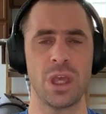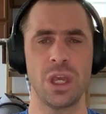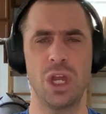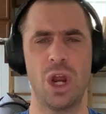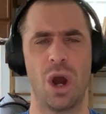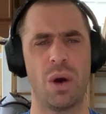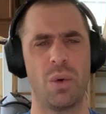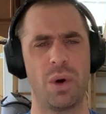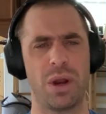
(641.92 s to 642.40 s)

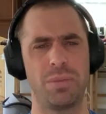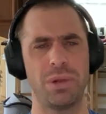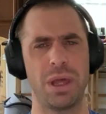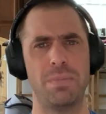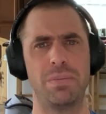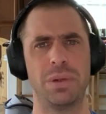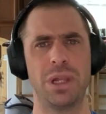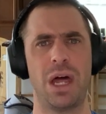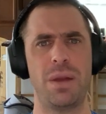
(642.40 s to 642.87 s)
You know, I want to
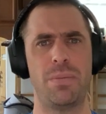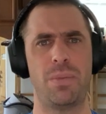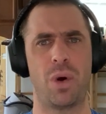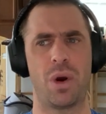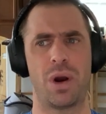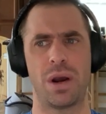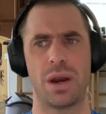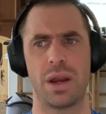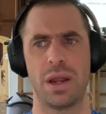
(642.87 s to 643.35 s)
play
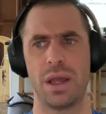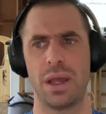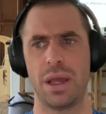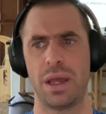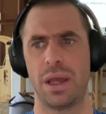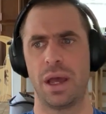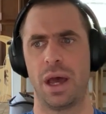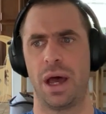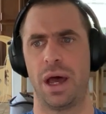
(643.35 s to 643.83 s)
Bloodborne
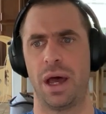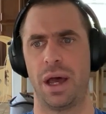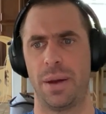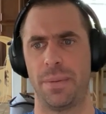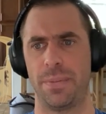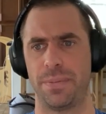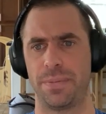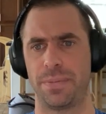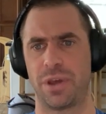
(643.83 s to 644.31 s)

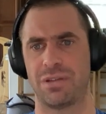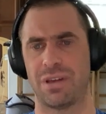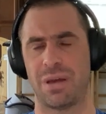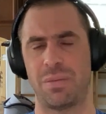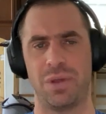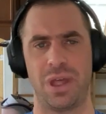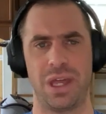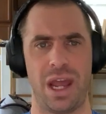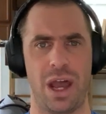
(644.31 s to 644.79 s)
because
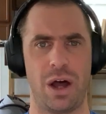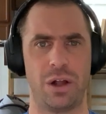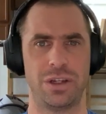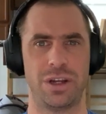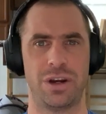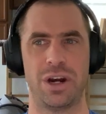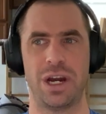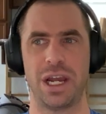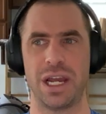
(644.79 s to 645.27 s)
uh, I played
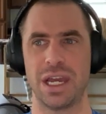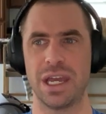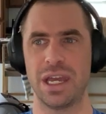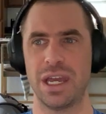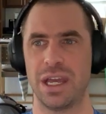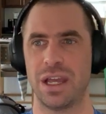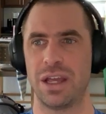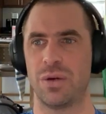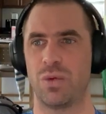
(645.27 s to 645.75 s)
Elden Ring,
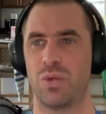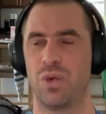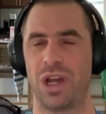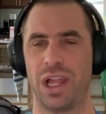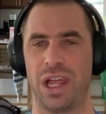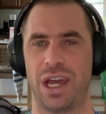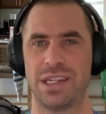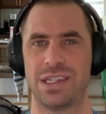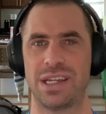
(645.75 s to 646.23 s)

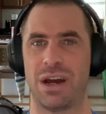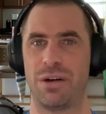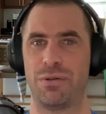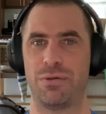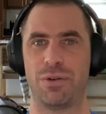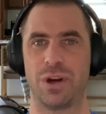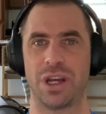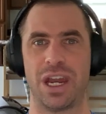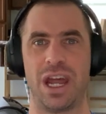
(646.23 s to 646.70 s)
realized how
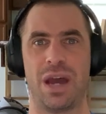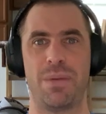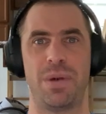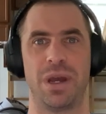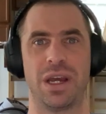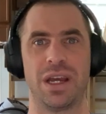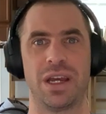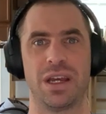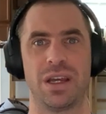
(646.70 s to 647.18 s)
friggin'
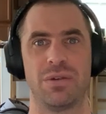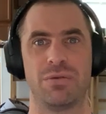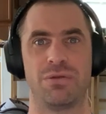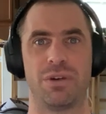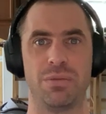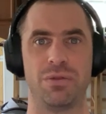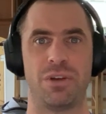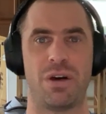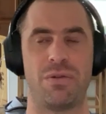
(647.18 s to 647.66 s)
epic
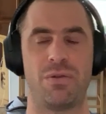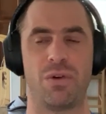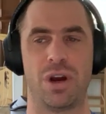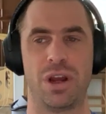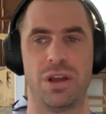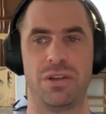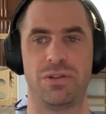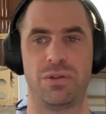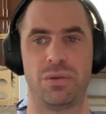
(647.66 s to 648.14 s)
From
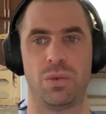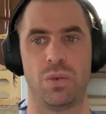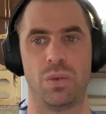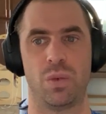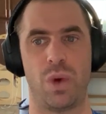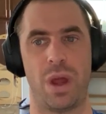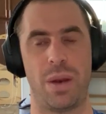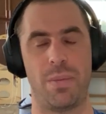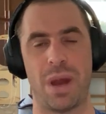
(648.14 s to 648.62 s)
Software is
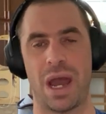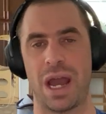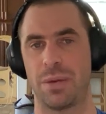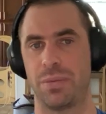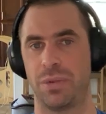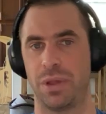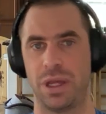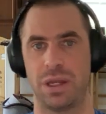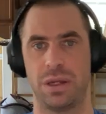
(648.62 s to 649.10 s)
went
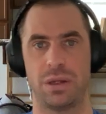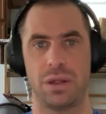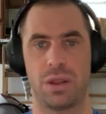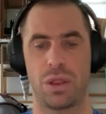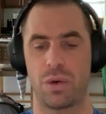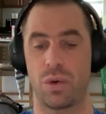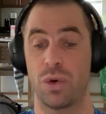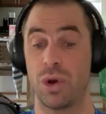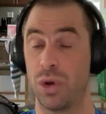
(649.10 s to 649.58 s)
back, played
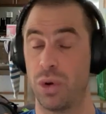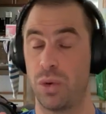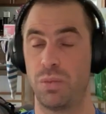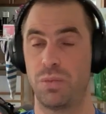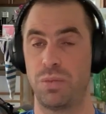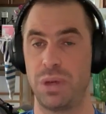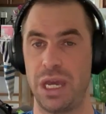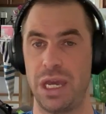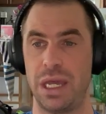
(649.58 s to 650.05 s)

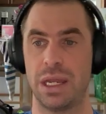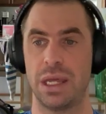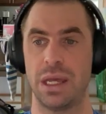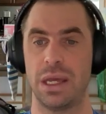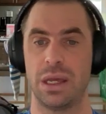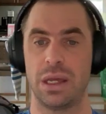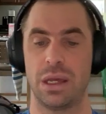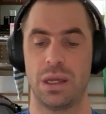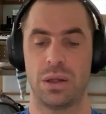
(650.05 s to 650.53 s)
through, beat
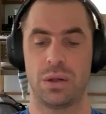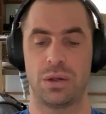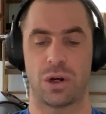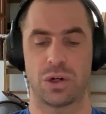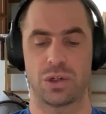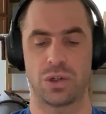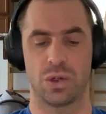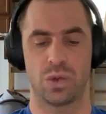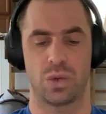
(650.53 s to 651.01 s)

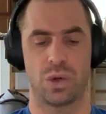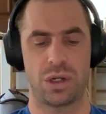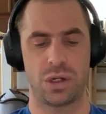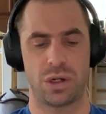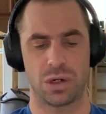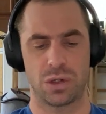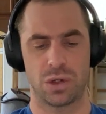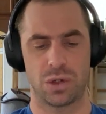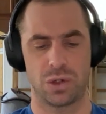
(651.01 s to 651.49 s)
Dark Souls
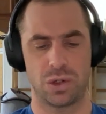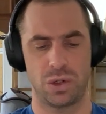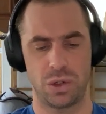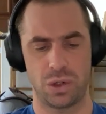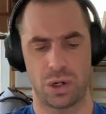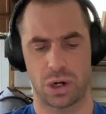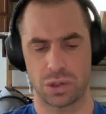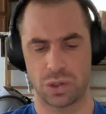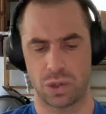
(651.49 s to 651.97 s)
1, Dark Souls
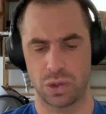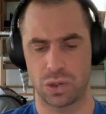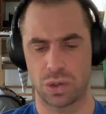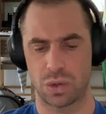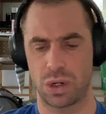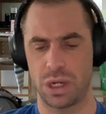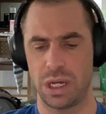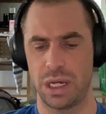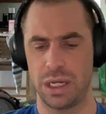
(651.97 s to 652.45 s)
2, Dark Souls
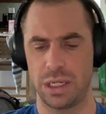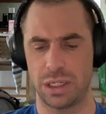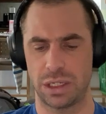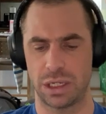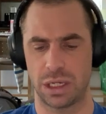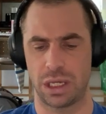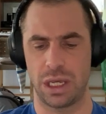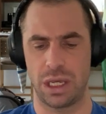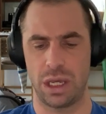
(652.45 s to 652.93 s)
3,
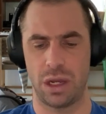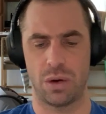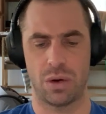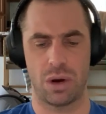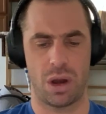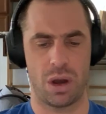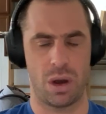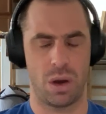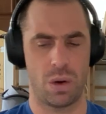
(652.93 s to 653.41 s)

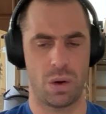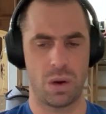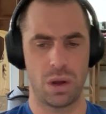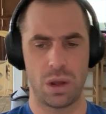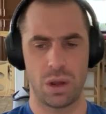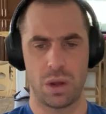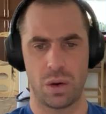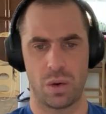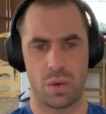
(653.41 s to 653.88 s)
Sekiro,
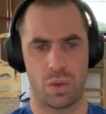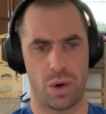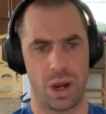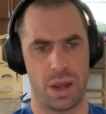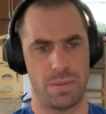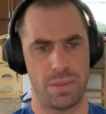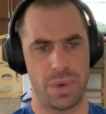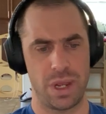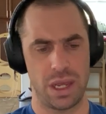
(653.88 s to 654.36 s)

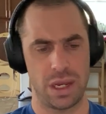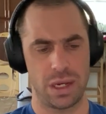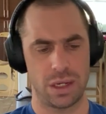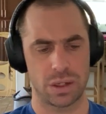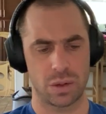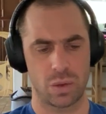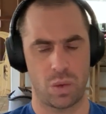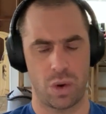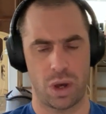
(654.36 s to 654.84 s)

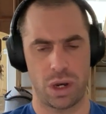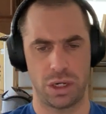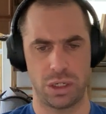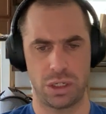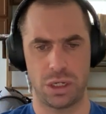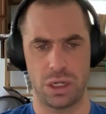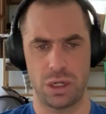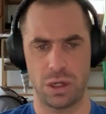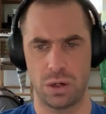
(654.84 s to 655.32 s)
Remnant 1
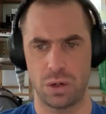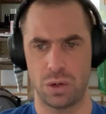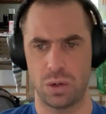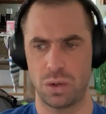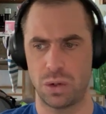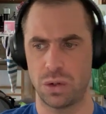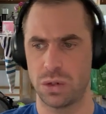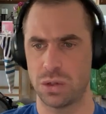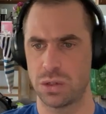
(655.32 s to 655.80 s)
and
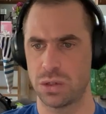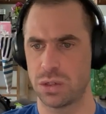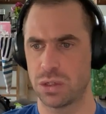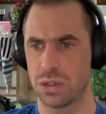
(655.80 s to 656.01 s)
2,